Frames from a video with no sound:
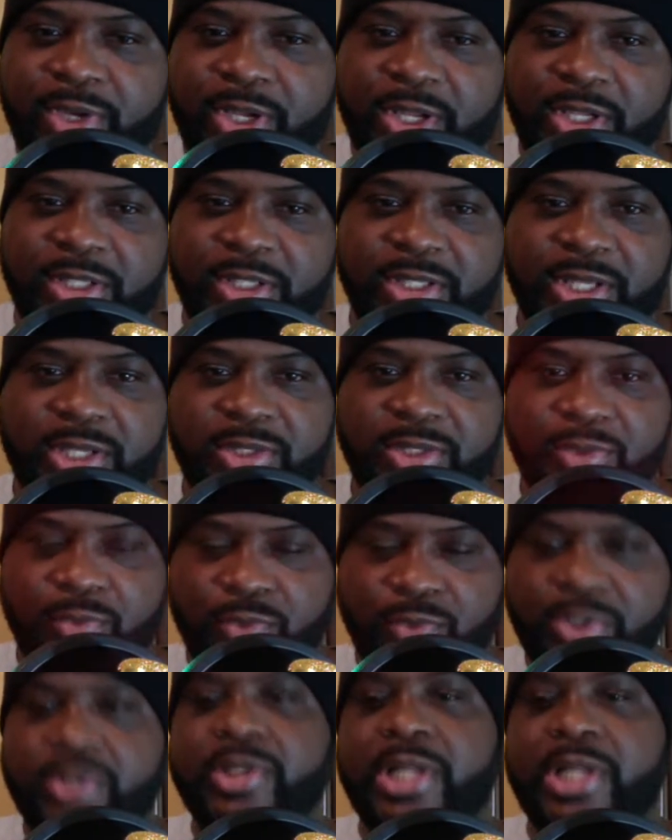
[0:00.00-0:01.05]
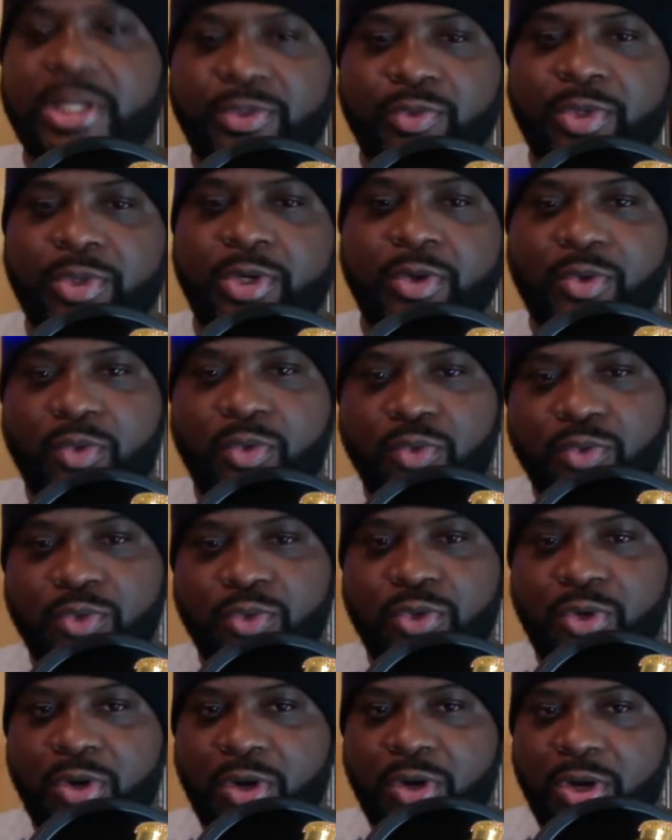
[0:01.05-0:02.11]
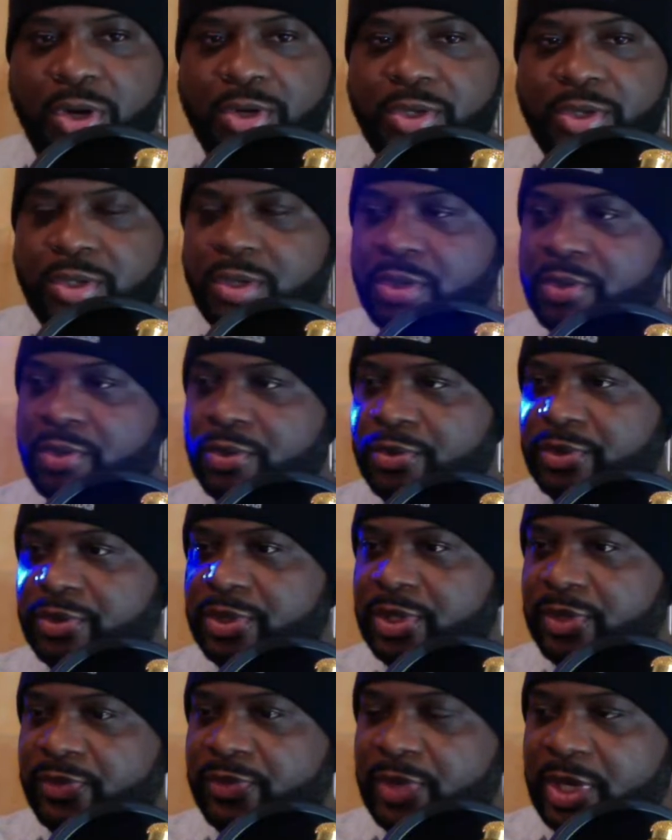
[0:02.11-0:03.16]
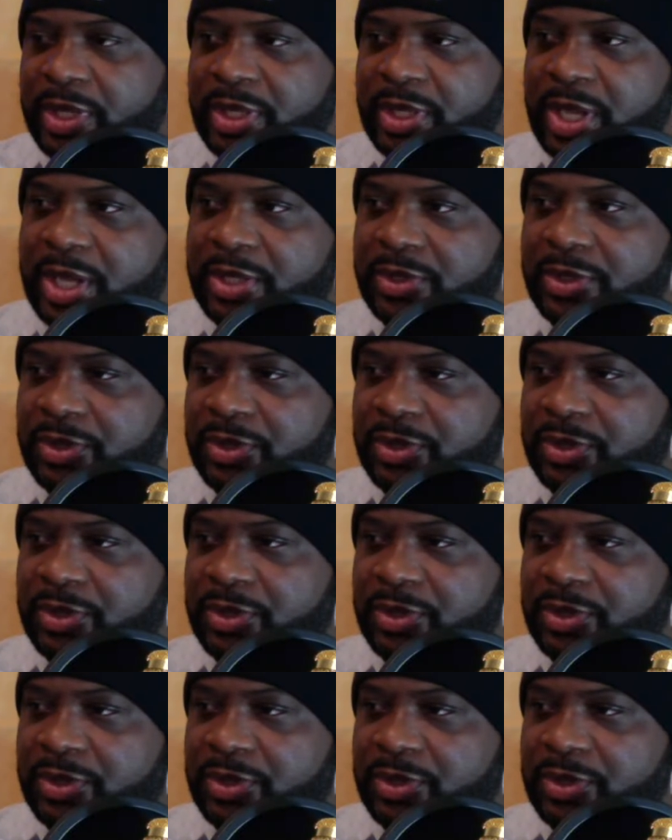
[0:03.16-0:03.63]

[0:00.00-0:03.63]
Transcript: I guess that's what their crew is called, and stuff like that.